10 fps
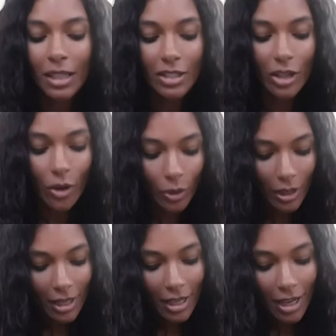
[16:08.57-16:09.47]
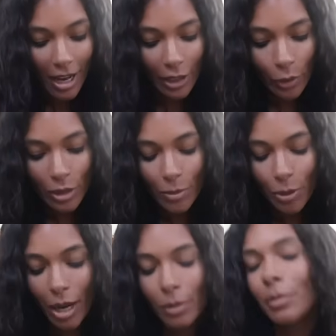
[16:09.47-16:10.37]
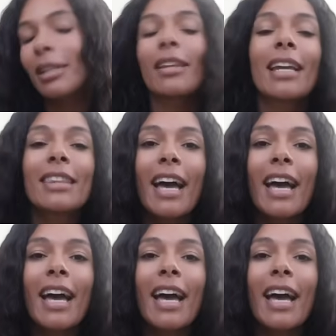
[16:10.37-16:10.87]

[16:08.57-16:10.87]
So I know it's probably like